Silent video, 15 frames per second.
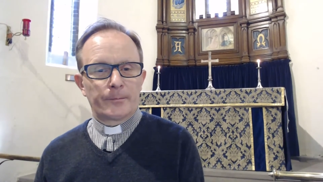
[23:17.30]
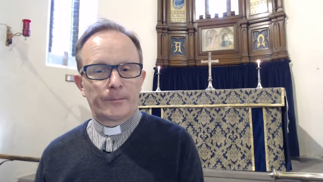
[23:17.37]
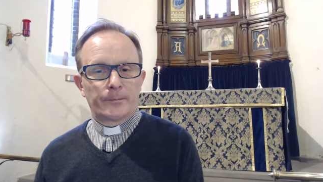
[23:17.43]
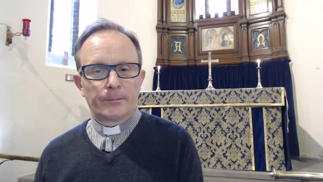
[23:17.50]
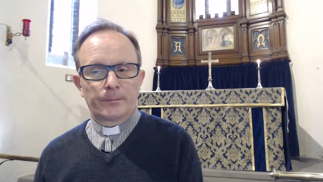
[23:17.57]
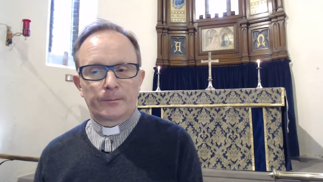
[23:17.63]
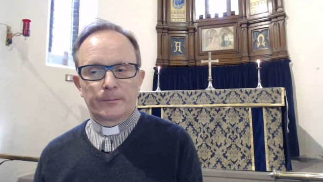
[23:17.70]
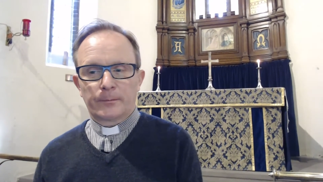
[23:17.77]

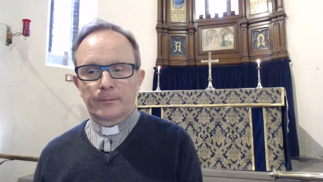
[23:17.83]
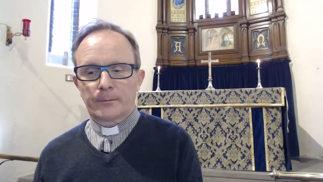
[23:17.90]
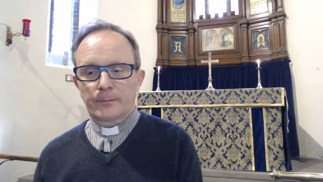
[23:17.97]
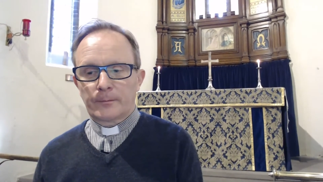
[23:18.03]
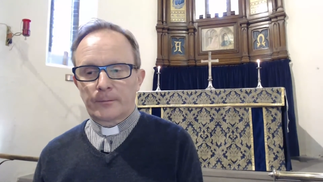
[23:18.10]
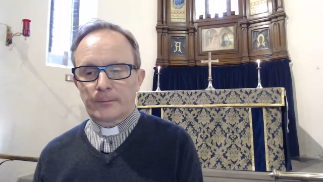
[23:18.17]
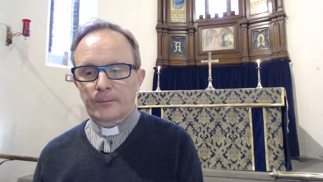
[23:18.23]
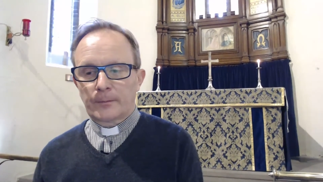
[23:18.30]

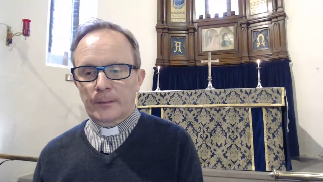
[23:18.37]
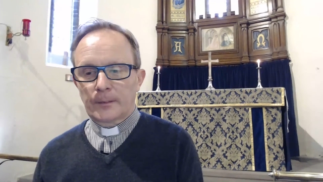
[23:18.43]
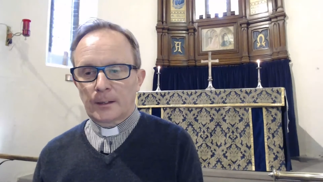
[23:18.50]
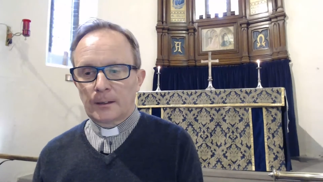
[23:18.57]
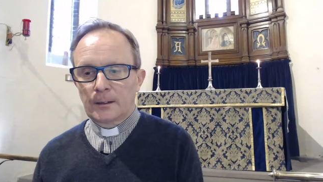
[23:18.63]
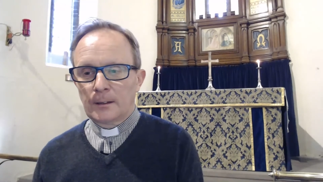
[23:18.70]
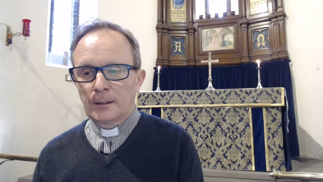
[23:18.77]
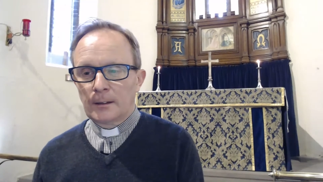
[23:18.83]

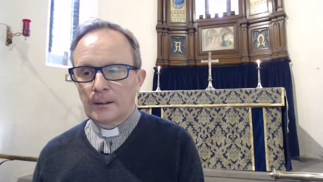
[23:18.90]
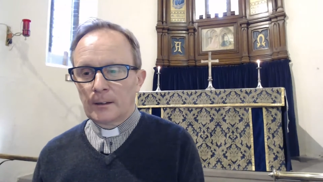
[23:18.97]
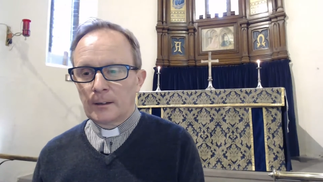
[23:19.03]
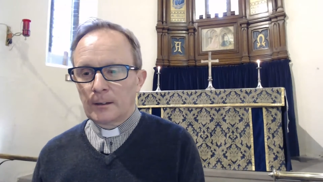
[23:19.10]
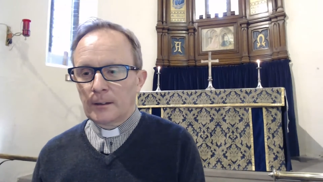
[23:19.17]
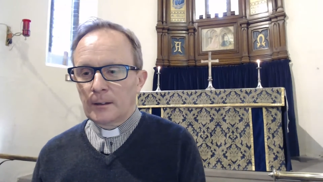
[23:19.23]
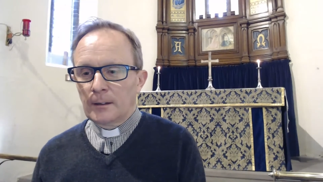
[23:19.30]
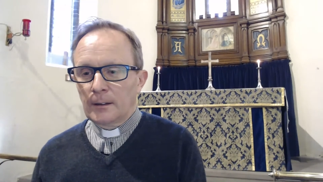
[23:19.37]

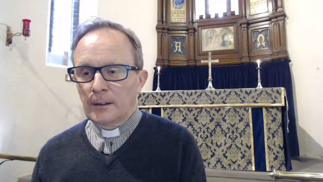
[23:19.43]
Nobody speaks.